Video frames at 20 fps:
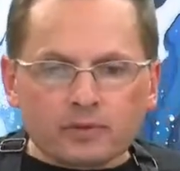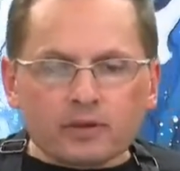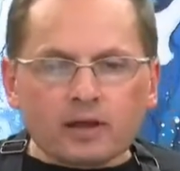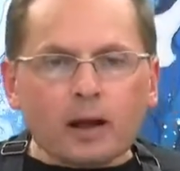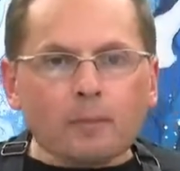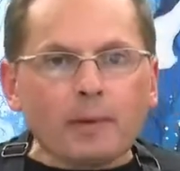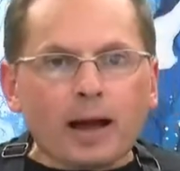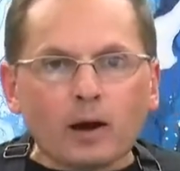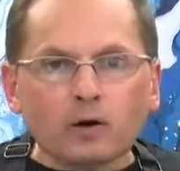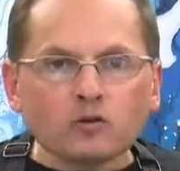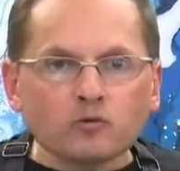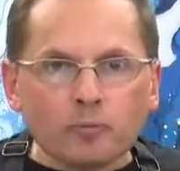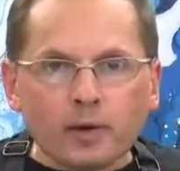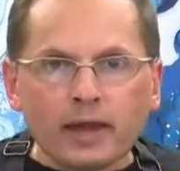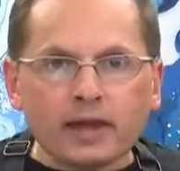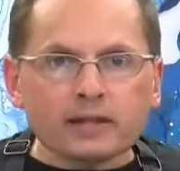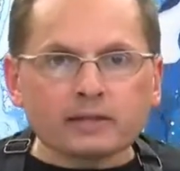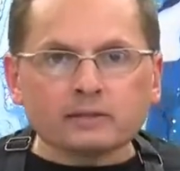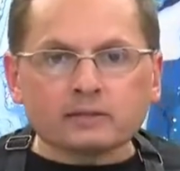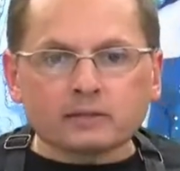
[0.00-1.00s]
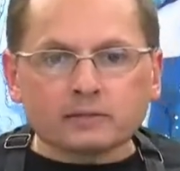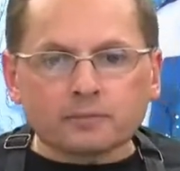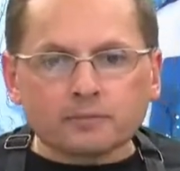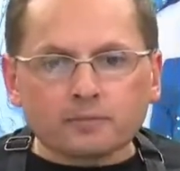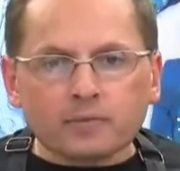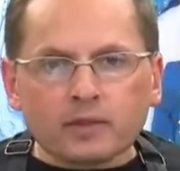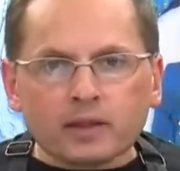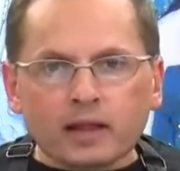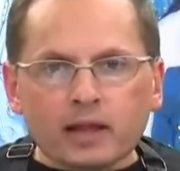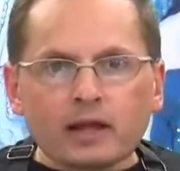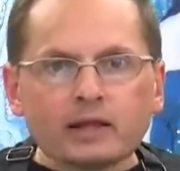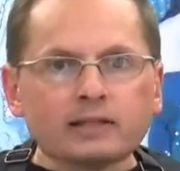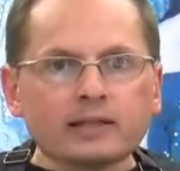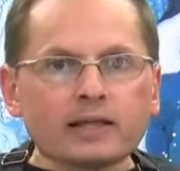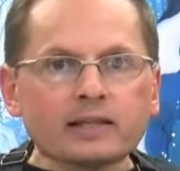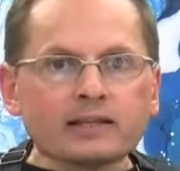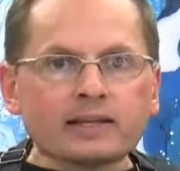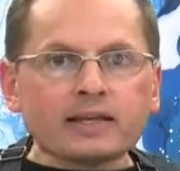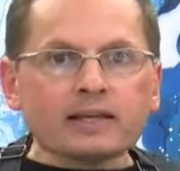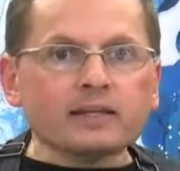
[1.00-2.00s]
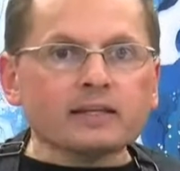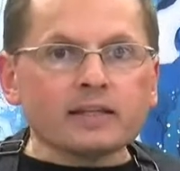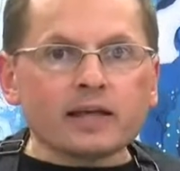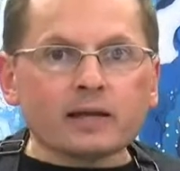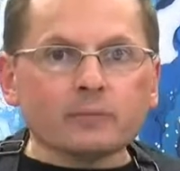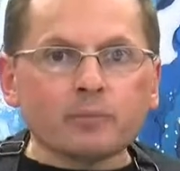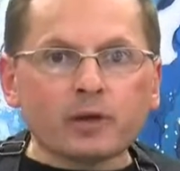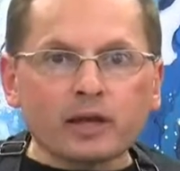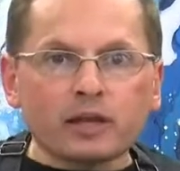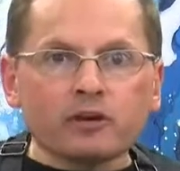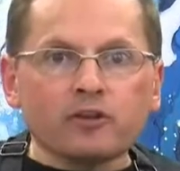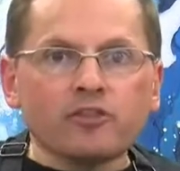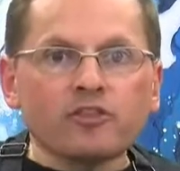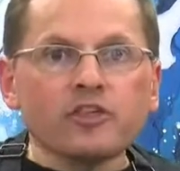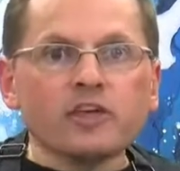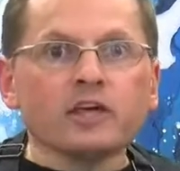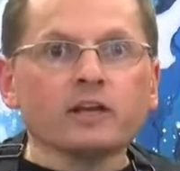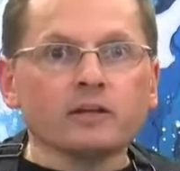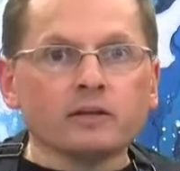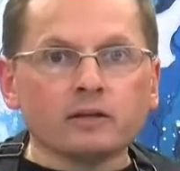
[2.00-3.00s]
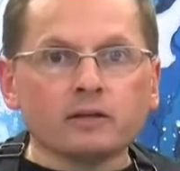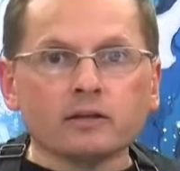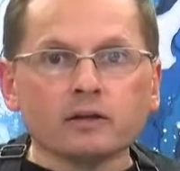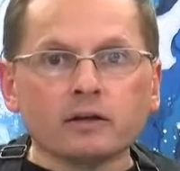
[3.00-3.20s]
amount of paint, and then getting that paint thin